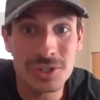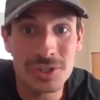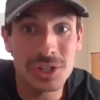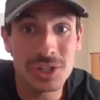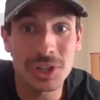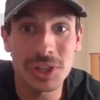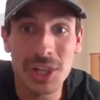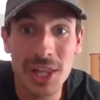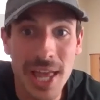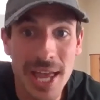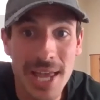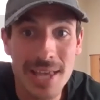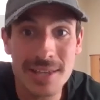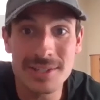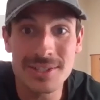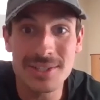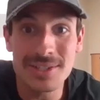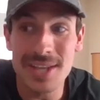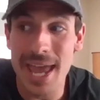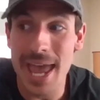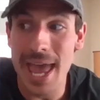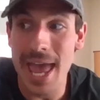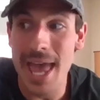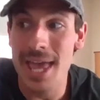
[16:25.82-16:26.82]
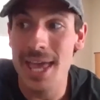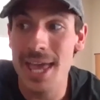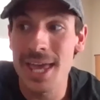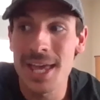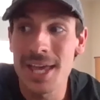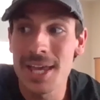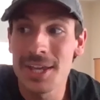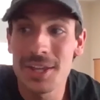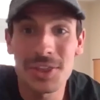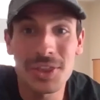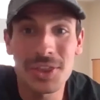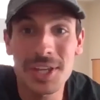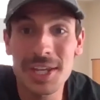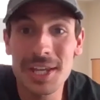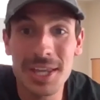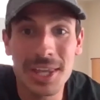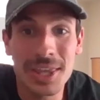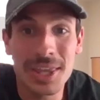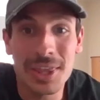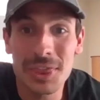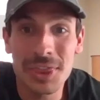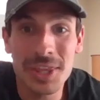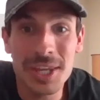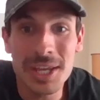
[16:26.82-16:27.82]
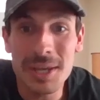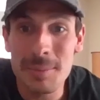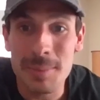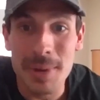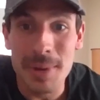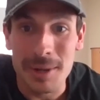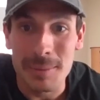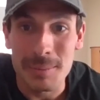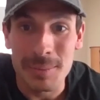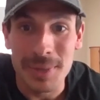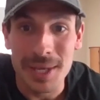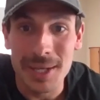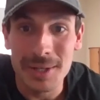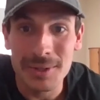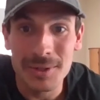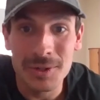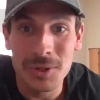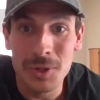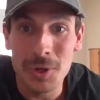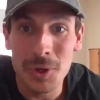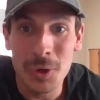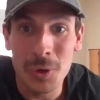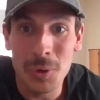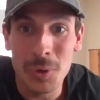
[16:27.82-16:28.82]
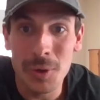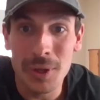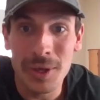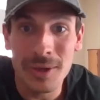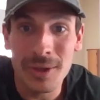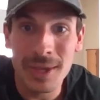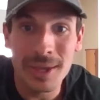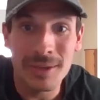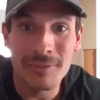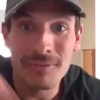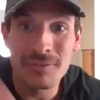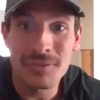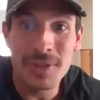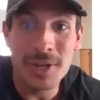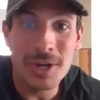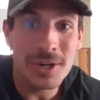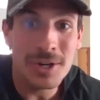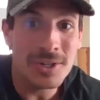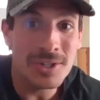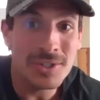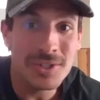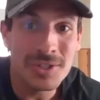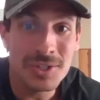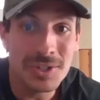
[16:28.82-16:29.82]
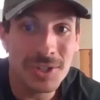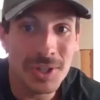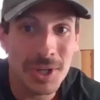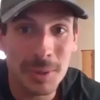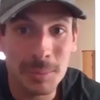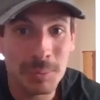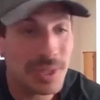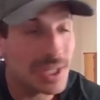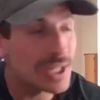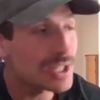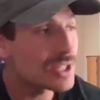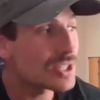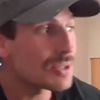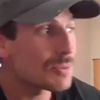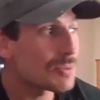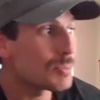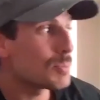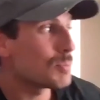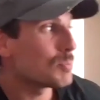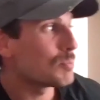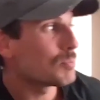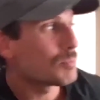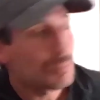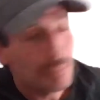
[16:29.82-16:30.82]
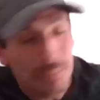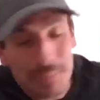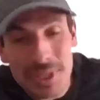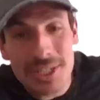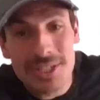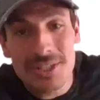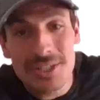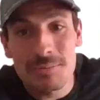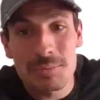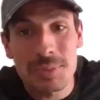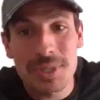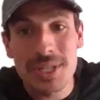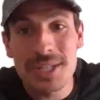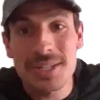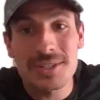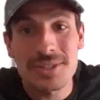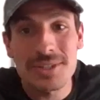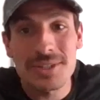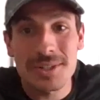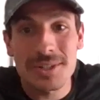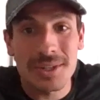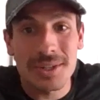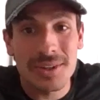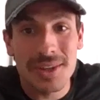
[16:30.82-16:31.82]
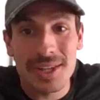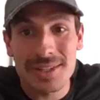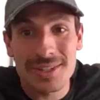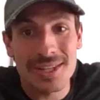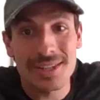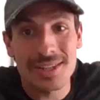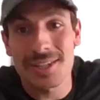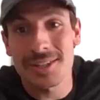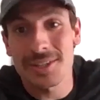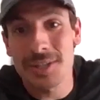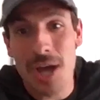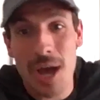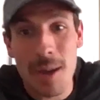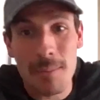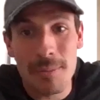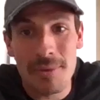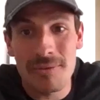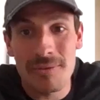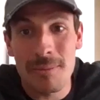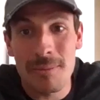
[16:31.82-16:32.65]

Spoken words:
less. Think about it, man. If there's a piece of pizza that's at the top of a